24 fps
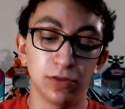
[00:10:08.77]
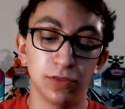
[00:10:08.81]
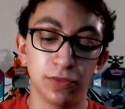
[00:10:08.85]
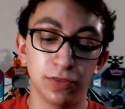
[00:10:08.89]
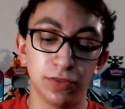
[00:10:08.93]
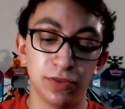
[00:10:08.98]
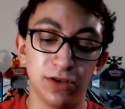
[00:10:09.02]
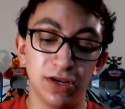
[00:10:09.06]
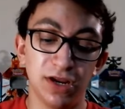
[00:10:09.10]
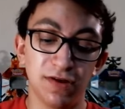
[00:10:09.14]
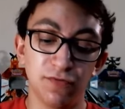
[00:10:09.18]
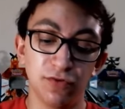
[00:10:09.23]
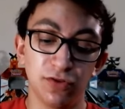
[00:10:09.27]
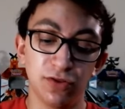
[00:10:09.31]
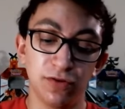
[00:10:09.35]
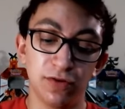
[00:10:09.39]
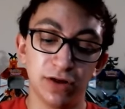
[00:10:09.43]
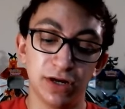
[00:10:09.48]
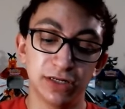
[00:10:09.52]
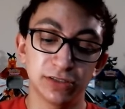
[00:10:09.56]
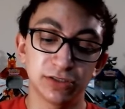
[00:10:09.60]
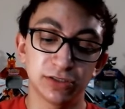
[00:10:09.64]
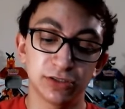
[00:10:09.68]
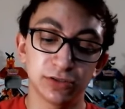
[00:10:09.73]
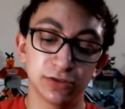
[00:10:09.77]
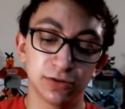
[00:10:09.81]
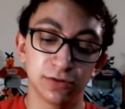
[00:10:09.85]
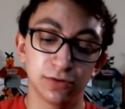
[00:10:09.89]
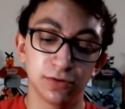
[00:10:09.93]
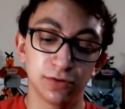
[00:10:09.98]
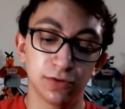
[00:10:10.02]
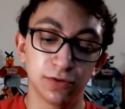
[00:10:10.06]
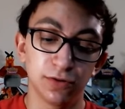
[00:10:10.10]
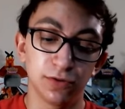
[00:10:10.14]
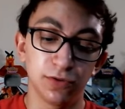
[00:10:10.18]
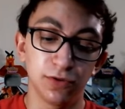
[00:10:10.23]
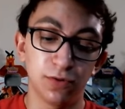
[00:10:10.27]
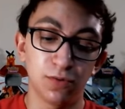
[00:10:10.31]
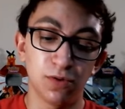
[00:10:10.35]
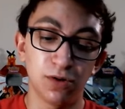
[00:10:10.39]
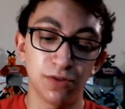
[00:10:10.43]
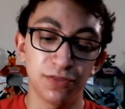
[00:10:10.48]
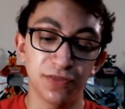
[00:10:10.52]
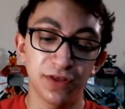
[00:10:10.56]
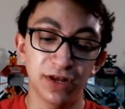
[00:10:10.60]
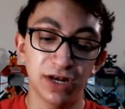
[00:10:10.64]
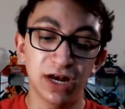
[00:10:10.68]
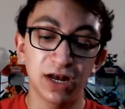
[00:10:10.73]
nevertheless, the one
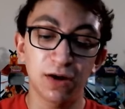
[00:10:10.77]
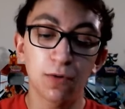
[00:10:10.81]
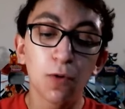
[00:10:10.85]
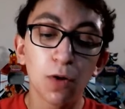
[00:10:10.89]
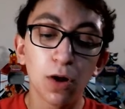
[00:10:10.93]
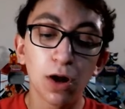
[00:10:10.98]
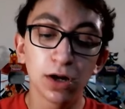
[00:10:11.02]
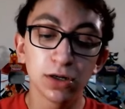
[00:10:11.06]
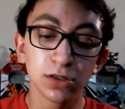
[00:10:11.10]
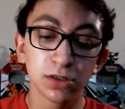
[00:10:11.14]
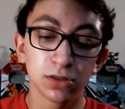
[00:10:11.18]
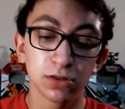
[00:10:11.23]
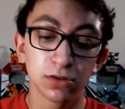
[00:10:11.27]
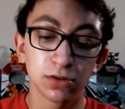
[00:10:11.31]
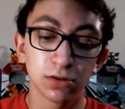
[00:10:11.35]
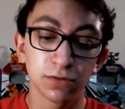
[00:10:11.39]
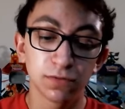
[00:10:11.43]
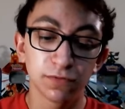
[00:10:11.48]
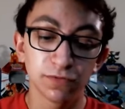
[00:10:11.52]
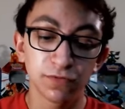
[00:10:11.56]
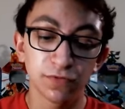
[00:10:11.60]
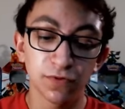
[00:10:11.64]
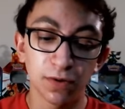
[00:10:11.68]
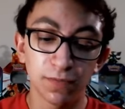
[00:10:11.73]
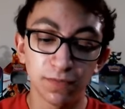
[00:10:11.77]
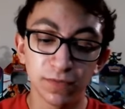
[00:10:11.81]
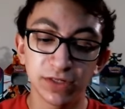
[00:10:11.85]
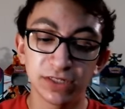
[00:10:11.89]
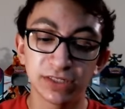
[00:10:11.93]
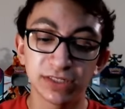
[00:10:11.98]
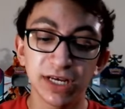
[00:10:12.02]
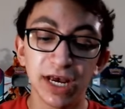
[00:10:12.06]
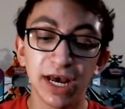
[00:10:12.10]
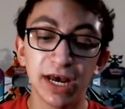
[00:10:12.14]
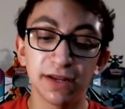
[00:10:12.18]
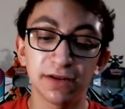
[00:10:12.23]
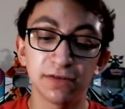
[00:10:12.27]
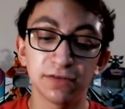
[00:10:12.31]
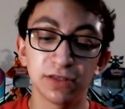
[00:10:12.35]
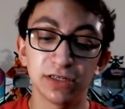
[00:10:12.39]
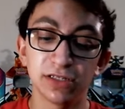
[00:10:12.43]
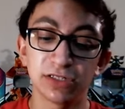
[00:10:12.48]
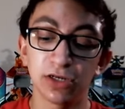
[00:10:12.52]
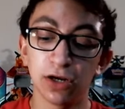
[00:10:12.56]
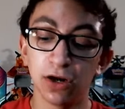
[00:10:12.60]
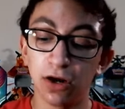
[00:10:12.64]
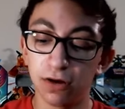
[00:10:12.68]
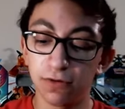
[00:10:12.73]
thing I want from the set,
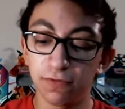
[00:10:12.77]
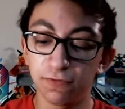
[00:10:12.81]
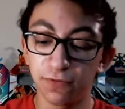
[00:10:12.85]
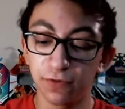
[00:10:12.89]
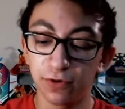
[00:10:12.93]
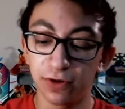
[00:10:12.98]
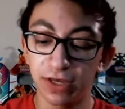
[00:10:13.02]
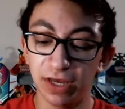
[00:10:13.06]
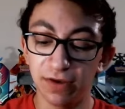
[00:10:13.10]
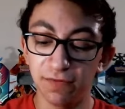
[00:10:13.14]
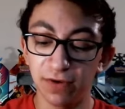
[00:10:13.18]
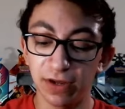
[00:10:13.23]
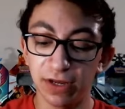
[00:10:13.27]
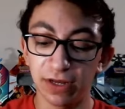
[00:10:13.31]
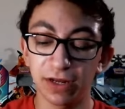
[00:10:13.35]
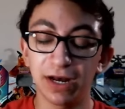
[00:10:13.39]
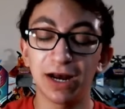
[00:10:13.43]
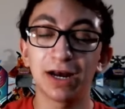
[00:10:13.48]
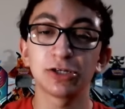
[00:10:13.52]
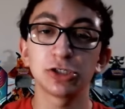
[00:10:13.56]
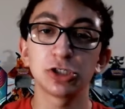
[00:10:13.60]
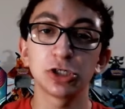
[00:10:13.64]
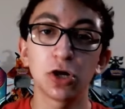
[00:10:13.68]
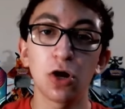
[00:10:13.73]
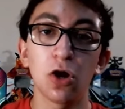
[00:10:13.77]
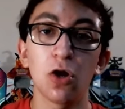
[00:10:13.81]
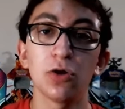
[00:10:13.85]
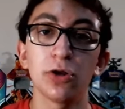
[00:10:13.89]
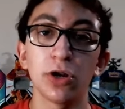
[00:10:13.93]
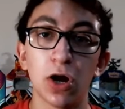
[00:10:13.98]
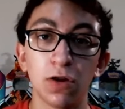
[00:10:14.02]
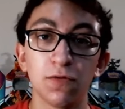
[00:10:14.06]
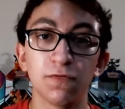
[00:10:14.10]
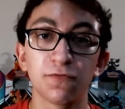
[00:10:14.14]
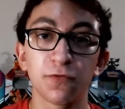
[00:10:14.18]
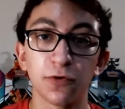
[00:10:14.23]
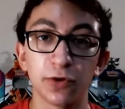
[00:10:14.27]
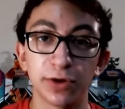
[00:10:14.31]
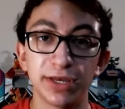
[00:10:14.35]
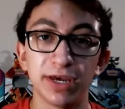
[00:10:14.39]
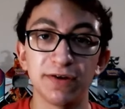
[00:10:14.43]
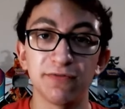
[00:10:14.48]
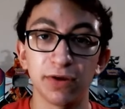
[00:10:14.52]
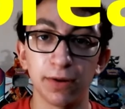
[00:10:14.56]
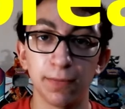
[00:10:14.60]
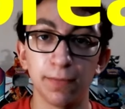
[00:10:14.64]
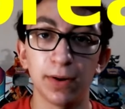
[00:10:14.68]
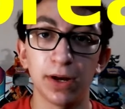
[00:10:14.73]
this unforgiving, I should call it
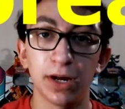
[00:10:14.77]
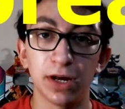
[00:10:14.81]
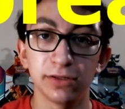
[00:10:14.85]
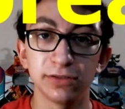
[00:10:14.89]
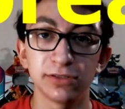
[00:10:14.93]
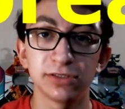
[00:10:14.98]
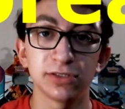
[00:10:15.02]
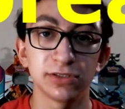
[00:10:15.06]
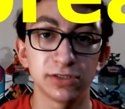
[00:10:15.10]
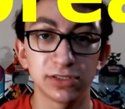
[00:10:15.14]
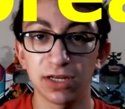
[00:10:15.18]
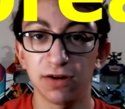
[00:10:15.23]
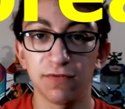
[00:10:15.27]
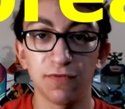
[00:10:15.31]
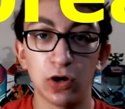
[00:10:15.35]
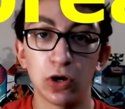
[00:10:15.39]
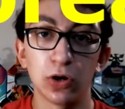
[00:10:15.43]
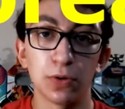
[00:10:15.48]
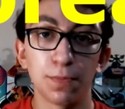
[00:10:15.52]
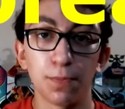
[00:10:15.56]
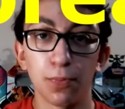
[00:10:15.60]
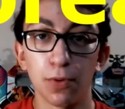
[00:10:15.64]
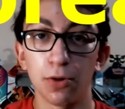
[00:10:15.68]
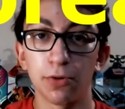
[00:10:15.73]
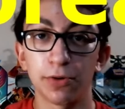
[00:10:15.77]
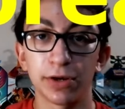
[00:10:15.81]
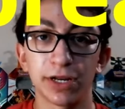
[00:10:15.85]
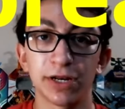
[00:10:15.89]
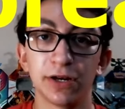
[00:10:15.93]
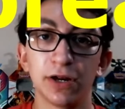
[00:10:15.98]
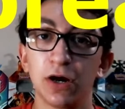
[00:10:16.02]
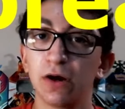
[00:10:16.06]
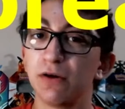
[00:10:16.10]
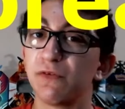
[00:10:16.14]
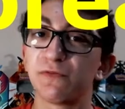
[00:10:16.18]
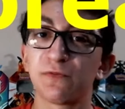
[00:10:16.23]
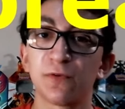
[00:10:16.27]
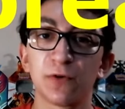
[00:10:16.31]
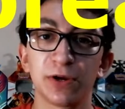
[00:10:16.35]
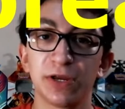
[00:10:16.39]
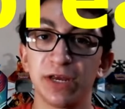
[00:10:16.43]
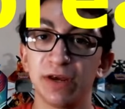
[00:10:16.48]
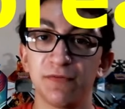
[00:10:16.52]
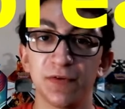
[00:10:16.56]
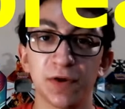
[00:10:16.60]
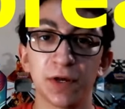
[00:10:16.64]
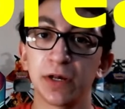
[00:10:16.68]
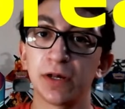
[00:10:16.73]
unforgiving bonds instead of unbroken,
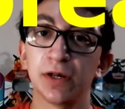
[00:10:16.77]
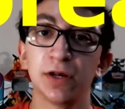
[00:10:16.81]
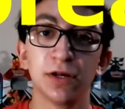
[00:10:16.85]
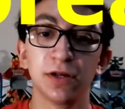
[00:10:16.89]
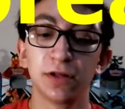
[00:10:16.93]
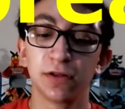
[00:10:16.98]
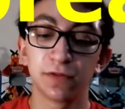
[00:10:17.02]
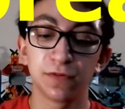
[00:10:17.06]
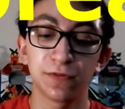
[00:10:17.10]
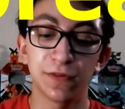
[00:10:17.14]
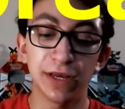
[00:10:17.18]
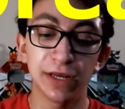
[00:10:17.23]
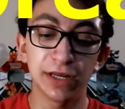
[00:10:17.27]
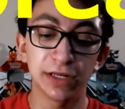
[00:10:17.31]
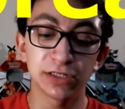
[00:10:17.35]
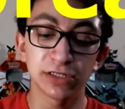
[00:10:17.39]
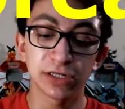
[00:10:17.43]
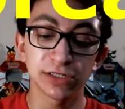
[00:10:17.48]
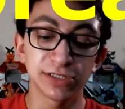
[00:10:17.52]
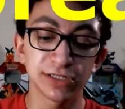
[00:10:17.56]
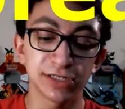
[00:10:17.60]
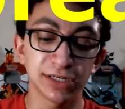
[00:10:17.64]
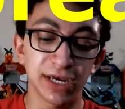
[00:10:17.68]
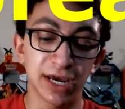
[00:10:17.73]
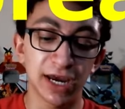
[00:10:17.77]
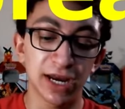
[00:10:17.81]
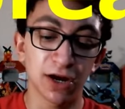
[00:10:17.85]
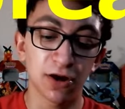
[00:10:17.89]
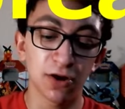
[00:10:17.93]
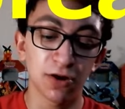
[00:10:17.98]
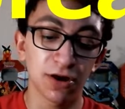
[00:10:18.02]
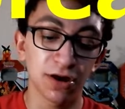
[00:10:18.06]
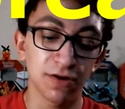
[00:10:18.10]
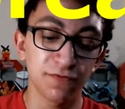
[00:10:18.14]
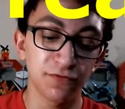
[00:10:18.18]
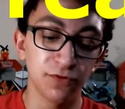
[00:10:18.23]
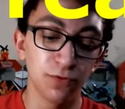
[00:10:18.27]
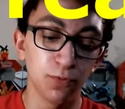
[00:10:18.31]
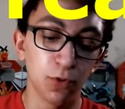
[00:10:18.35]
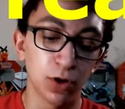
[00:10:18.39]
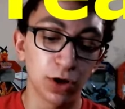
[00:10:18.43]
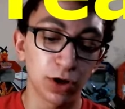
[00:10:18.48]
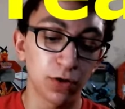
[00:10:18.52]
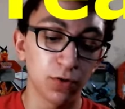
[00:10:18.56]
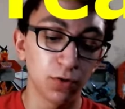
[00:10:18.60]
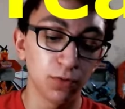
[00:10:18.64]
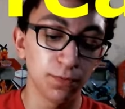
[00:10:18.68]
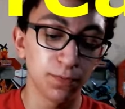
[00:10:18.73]
unforgiving. It doesn't care if you
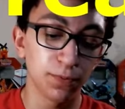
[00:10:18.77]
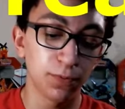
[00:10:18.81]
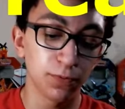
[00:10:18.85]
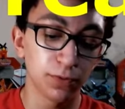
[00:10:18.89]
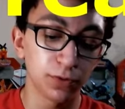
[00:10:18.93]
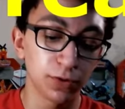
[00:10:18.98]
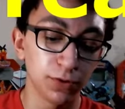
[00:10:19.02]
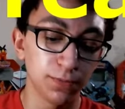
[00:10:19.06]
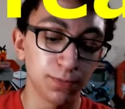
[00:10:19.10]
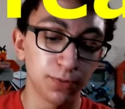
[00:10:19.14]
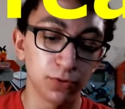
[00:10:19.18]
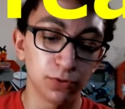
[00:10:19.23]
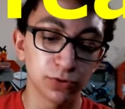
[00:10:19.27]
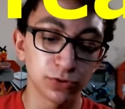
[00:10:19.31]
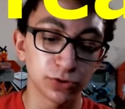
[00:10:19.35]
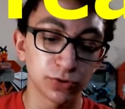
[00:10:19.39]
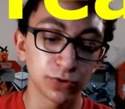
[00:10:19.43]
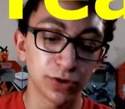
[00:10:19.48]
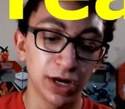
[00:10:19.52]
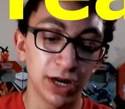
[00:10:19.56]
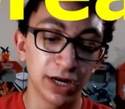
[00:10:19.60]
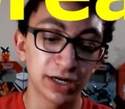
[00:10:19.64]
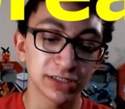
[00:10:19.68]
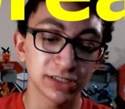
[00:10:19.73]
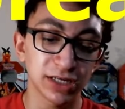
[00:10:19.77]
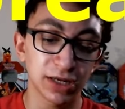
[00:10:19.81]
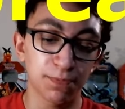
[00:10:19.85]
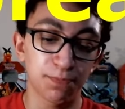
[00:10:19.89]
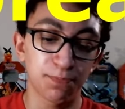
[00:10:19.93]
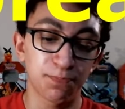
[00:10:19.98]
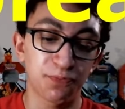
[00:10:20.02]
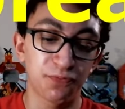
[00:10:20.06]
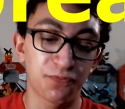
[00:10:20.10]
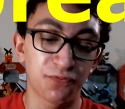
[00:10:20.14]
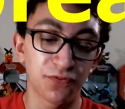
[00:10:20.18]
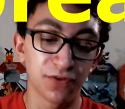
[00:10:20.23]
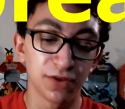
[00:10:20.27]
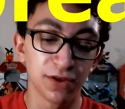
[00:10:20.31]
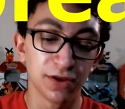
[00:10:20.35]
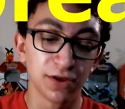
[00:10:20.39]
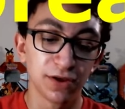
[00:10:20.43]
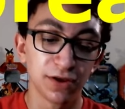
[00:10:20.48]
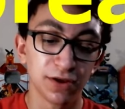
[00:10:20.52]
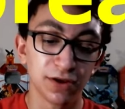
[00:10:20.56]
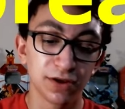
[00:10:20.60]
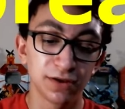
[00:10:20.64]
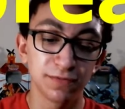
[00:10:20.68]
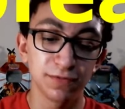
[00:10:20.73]
want gold, good pulls or not. It's like, pff,
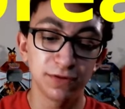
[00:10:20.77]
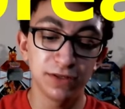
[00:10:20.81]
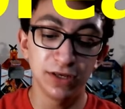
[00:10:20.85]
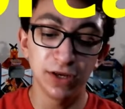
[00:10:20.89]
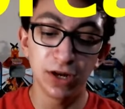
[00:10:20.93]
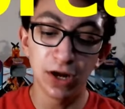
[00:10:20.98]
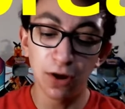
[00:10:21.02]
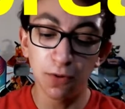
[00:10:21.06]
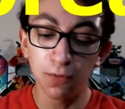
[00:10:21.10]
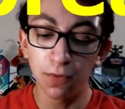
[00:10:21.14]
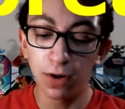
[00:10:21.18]
you know